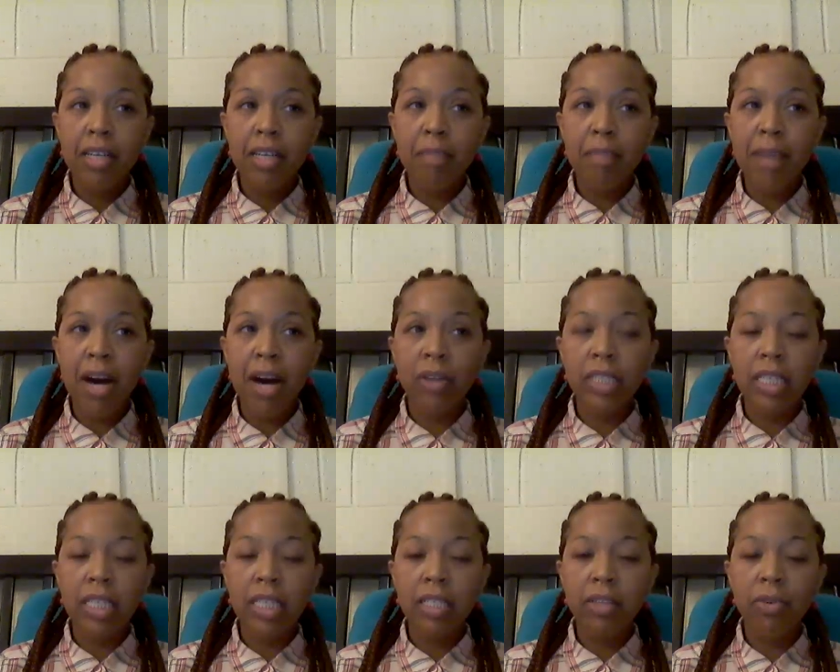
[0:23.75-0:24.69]

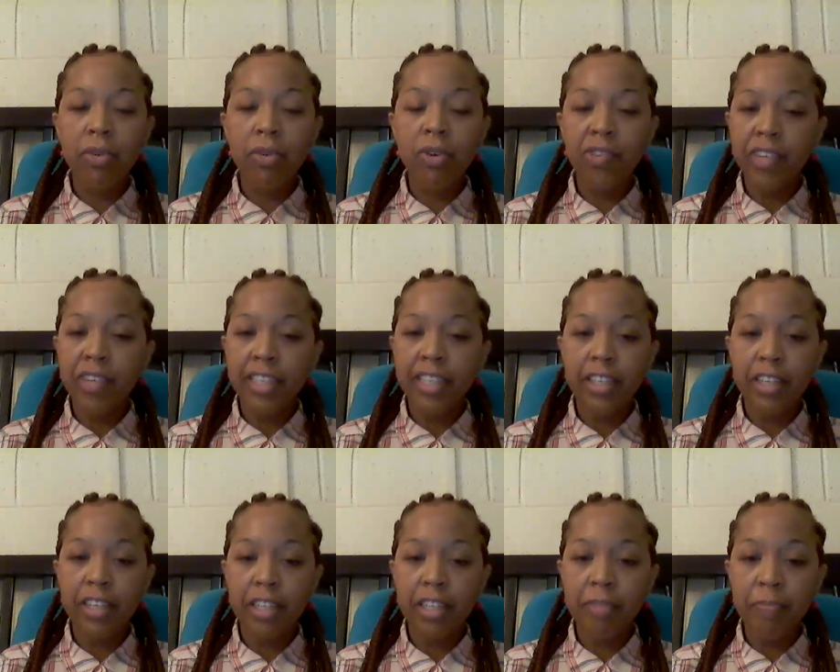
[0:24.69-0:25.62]
about a little over a year
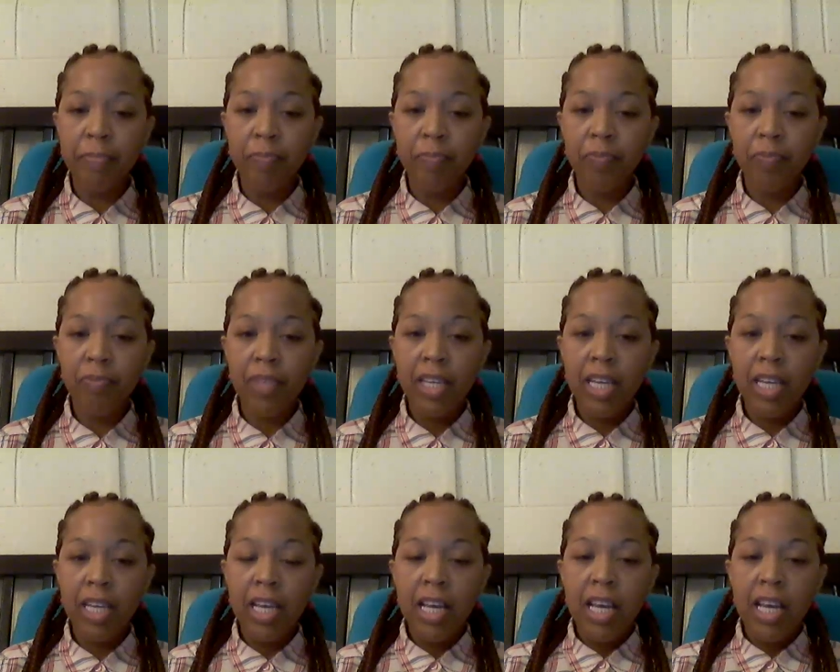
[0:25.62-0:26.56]
ago.
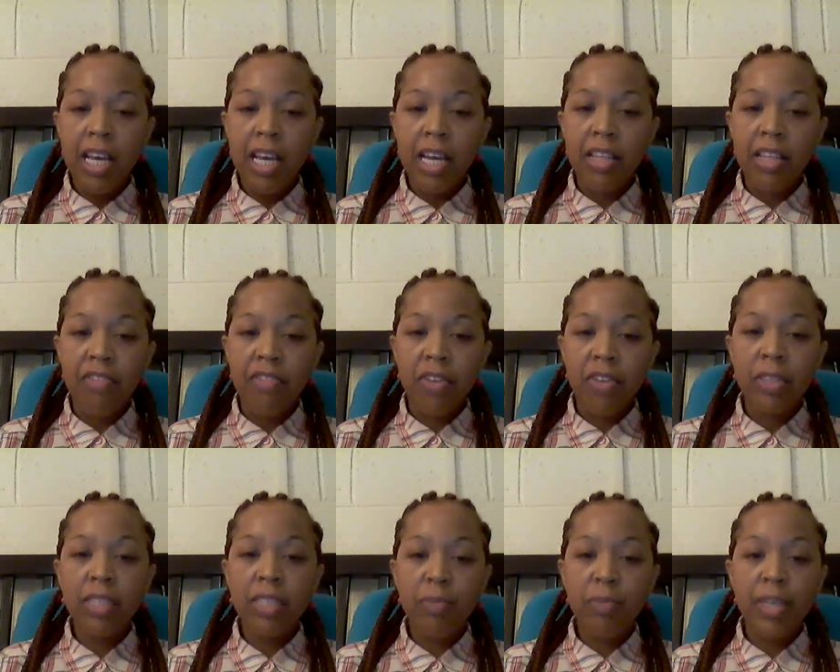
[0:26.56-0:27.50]
And the
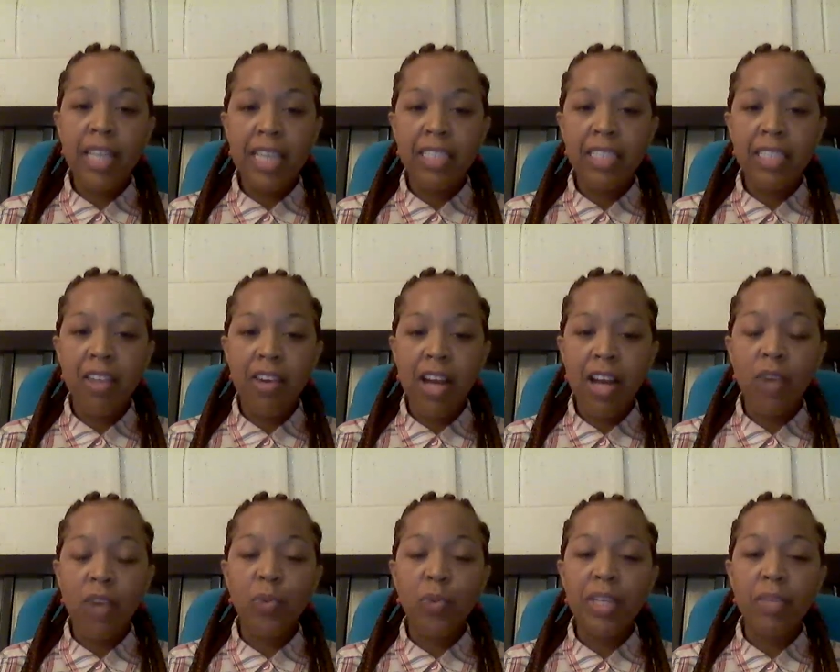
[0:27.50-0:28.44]
first one I started
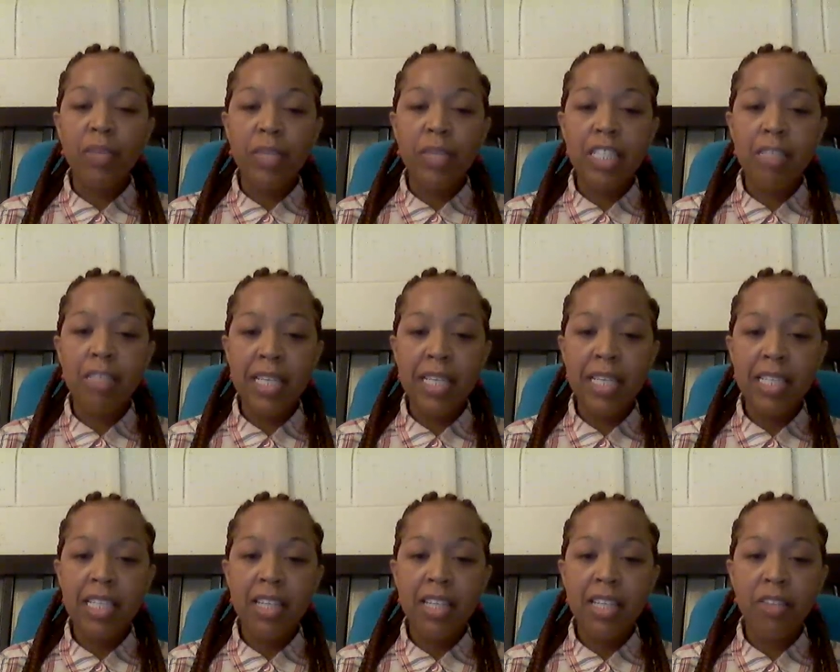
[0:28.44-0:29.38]
out with was
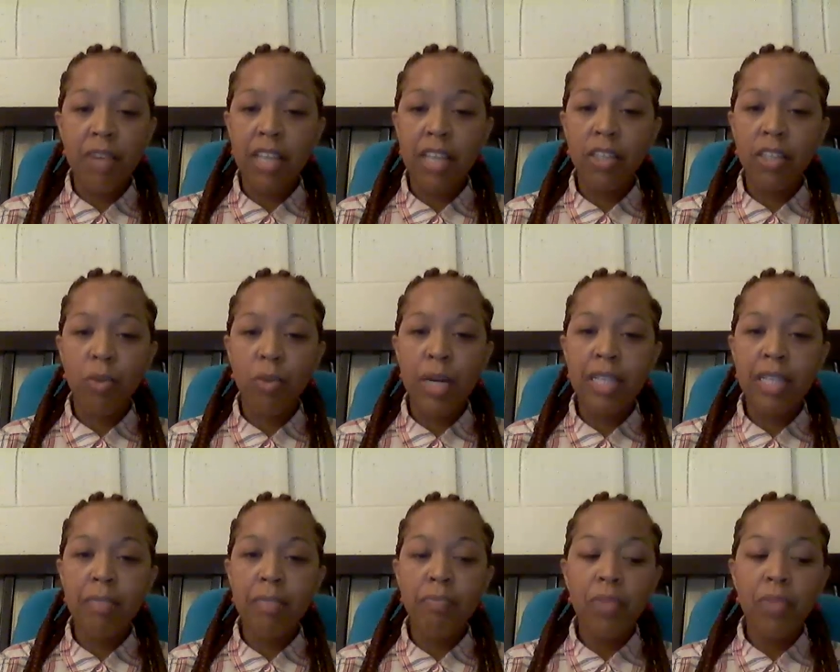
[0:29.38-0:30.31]
Schmidt's, the regular
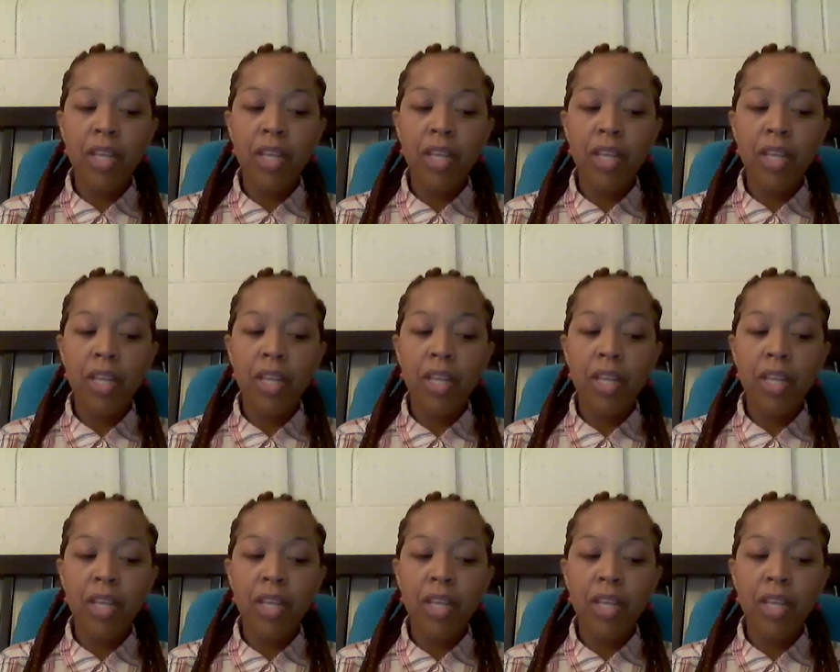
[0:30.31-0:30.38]
one.